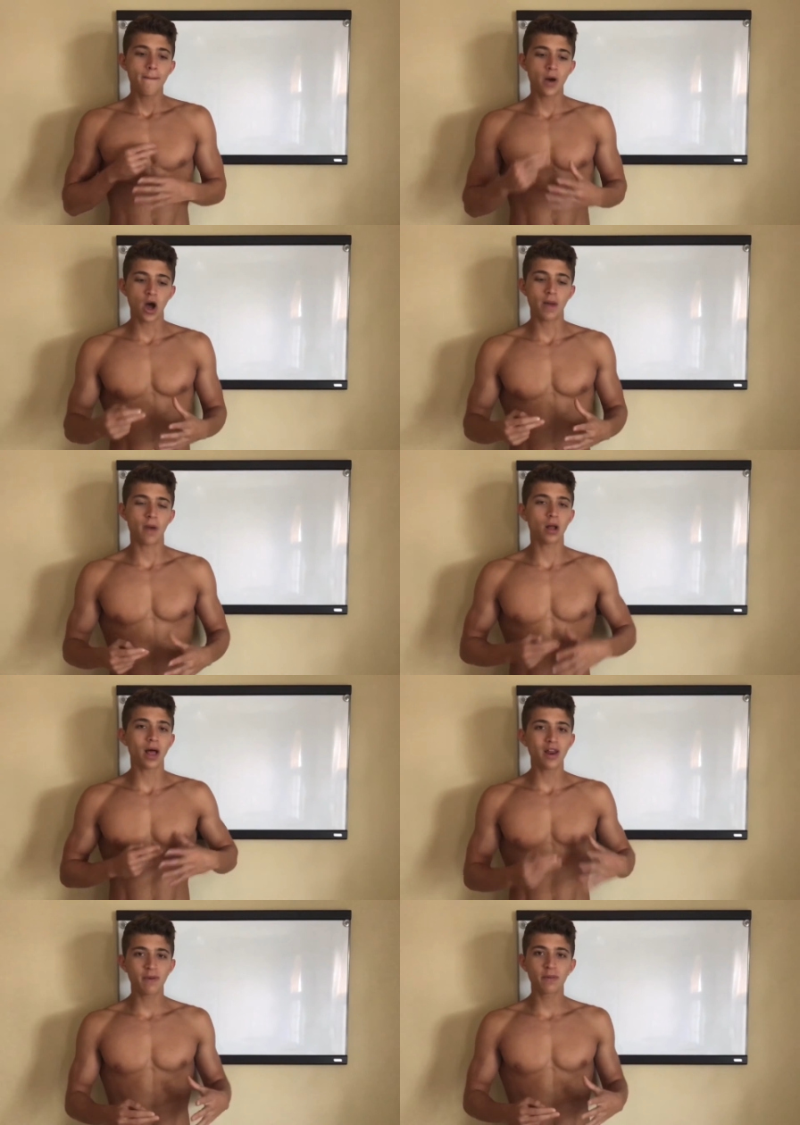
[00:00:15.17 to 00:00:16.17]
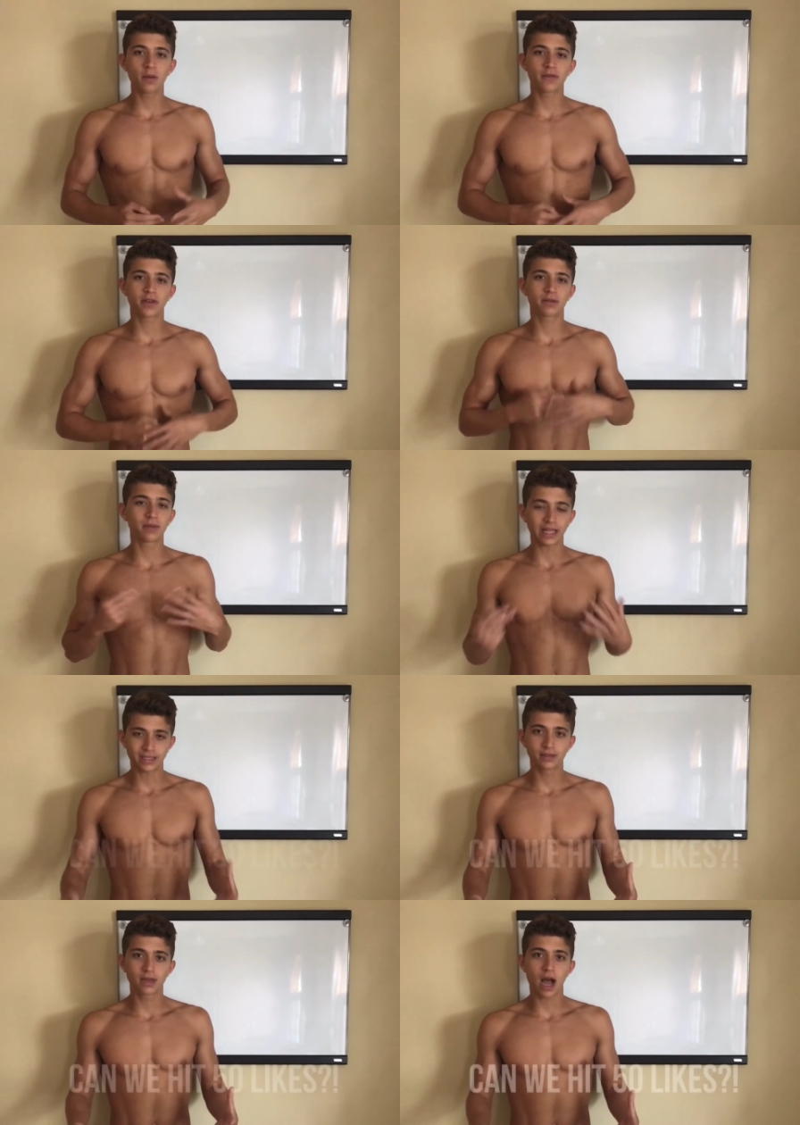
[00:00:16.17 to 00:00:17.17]
but a lot of people have
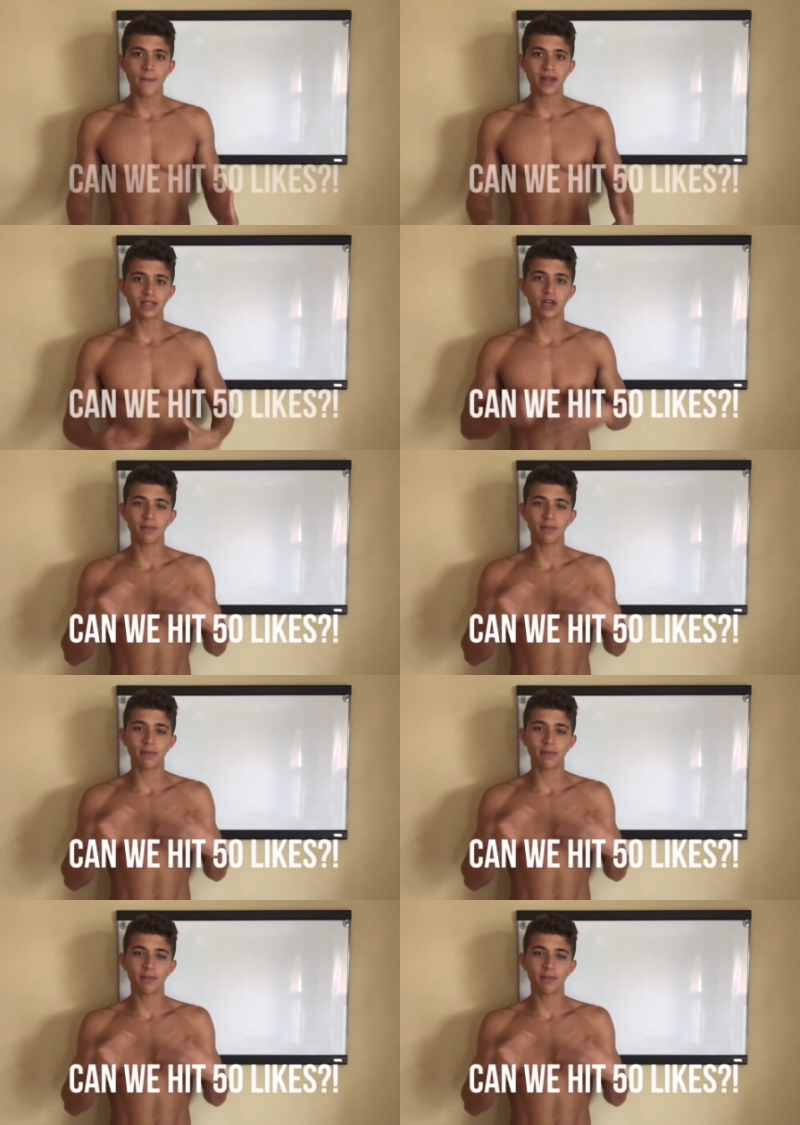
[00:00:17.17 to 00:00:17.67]
like commented